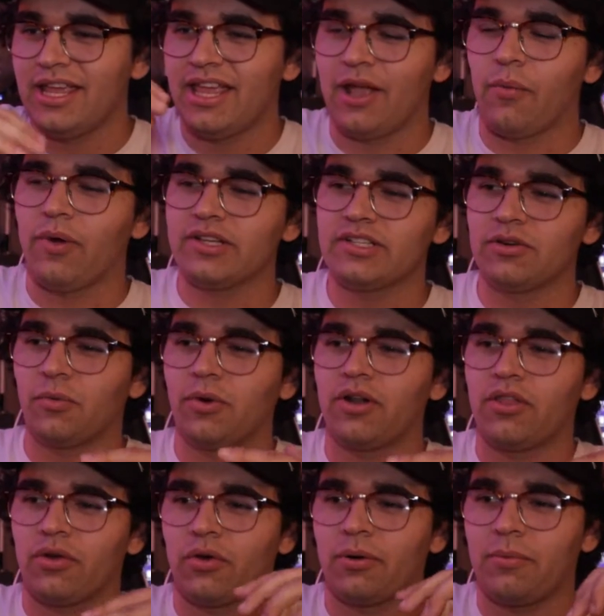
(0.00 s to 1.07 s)
it wasn't one
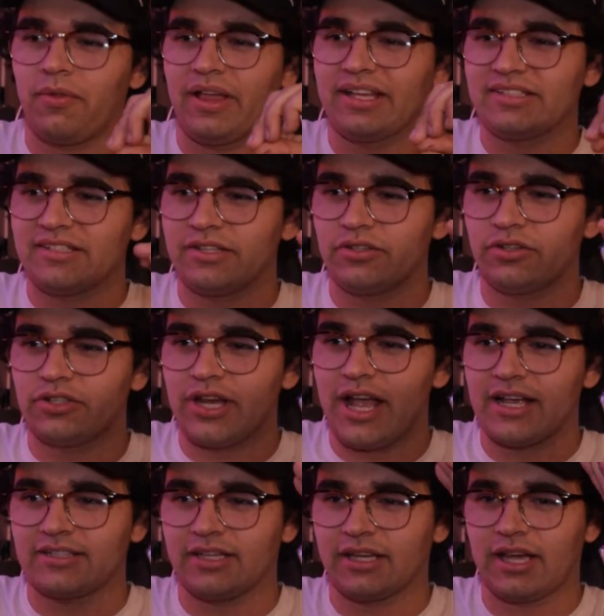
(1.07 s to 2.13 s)
of the normal like scissor
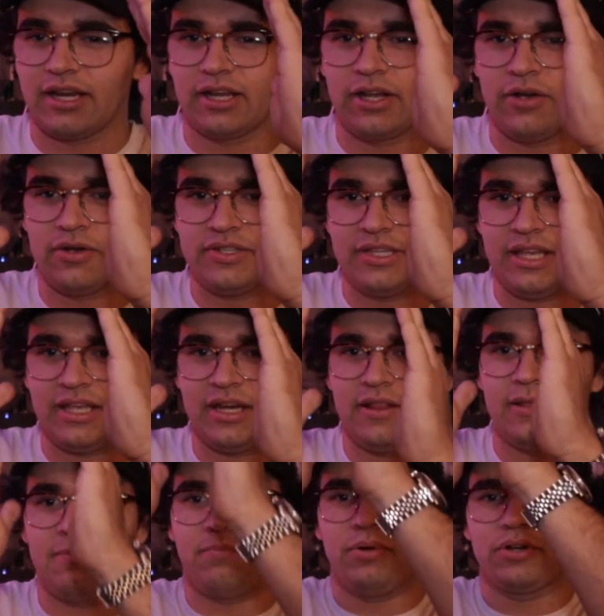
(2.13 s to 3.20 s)
jacks that kind of goes in
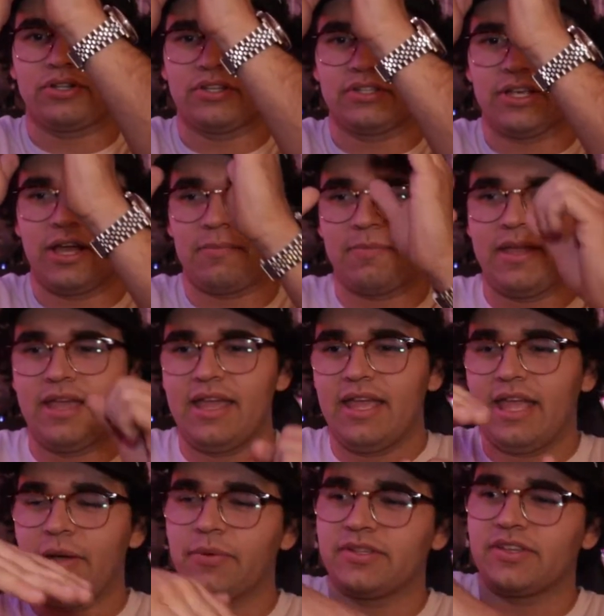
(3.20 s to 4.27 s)
and then pushes up.
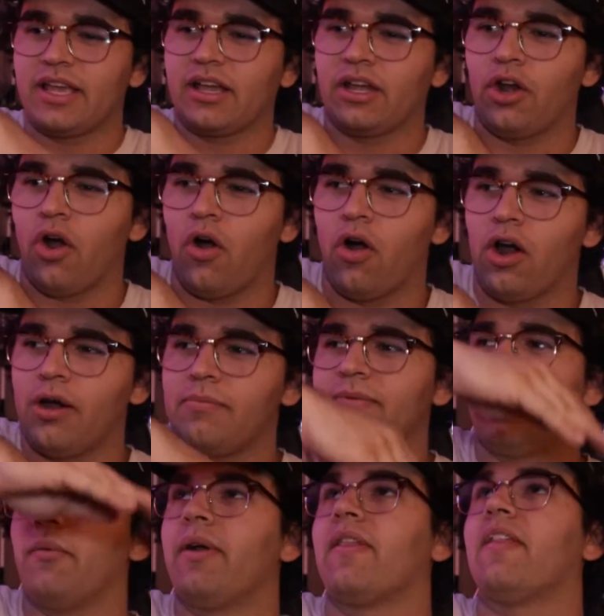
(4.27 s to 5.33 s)
It was like an arm
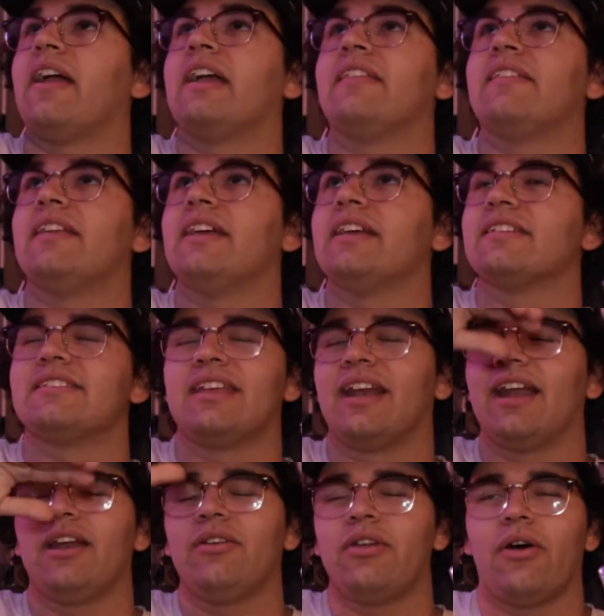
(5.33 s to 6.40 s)
that went like this, and
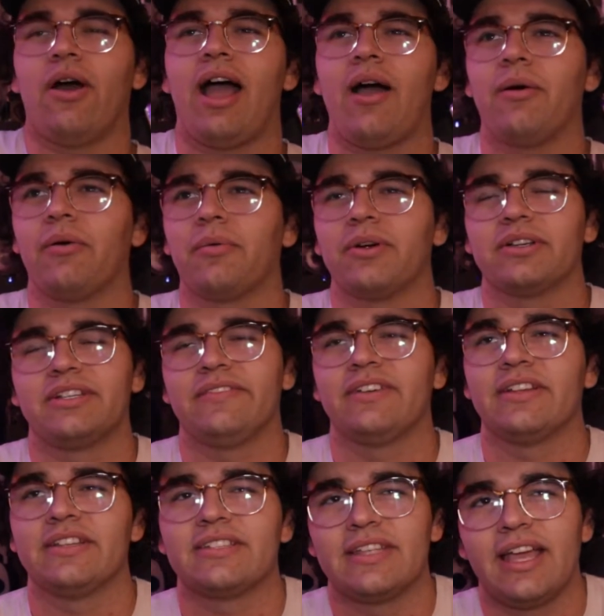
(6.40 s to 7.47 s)
I don't know how it works even
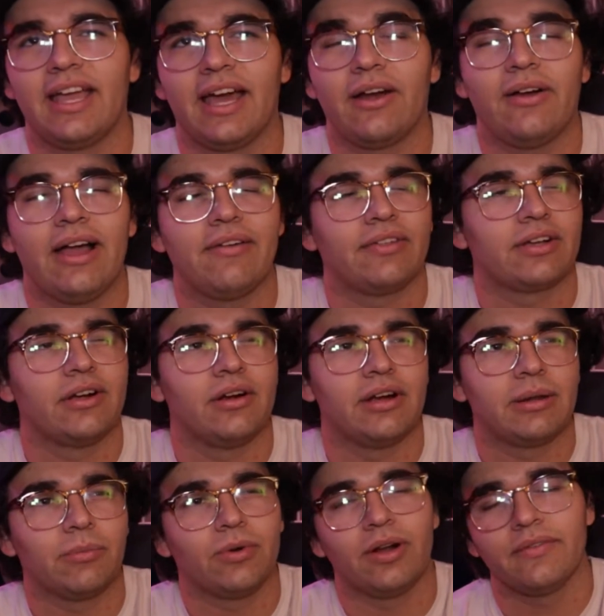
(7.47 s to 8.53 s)
to this day. I don't have the car
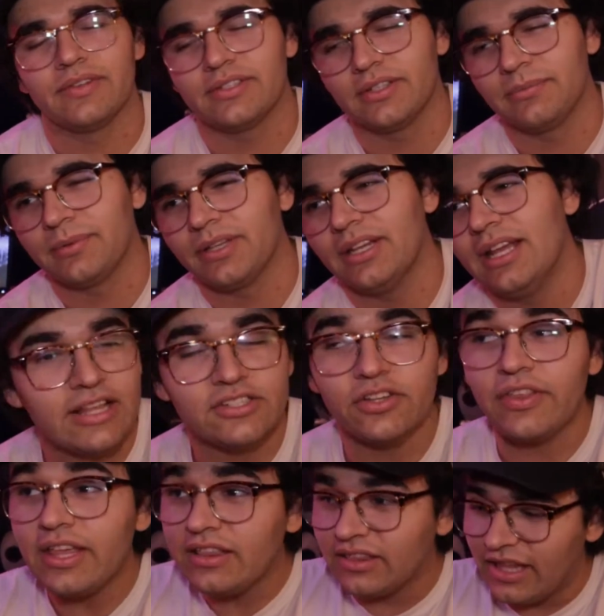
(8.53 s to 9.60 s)
anymore, obviously, but. And so
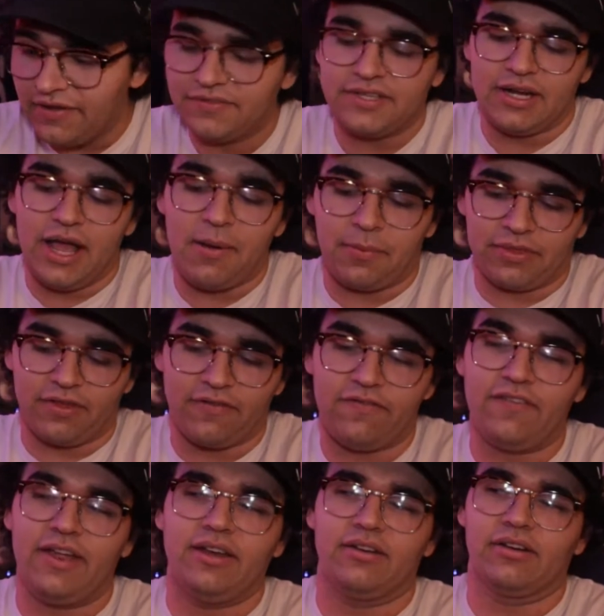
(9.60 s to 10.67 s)
they lift it up with the
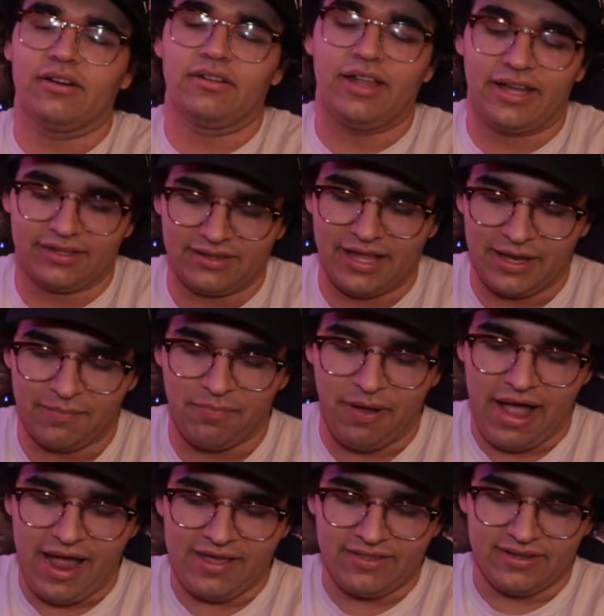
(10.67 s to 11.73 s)
fender, like
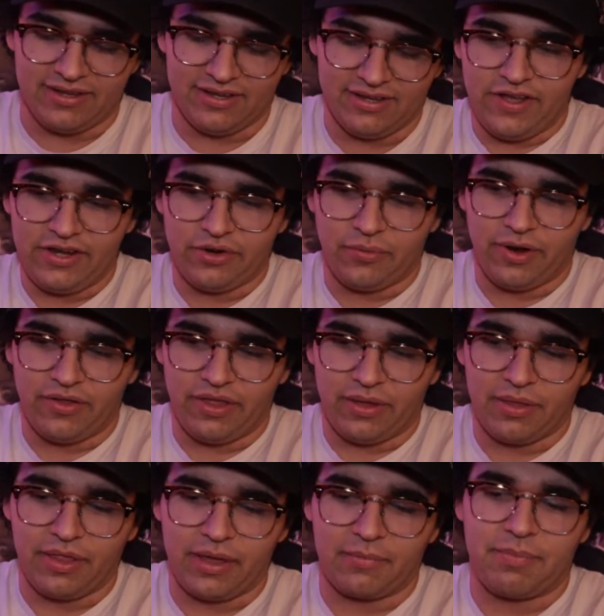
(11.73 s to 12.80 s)
by the fender well.
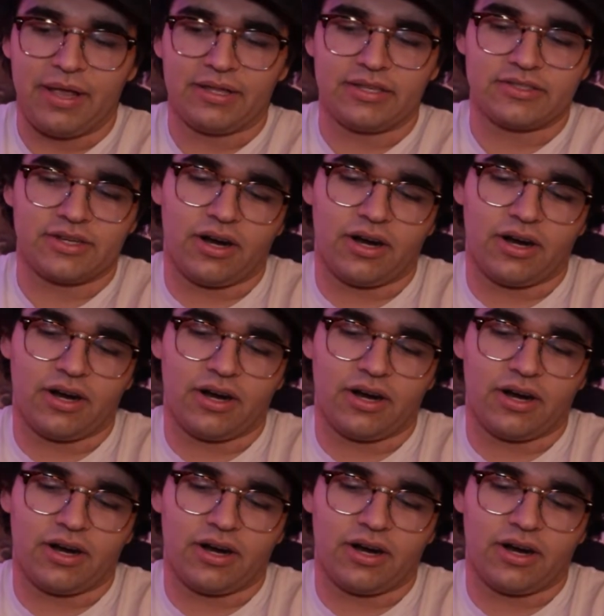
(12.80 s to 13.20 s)
They like pick this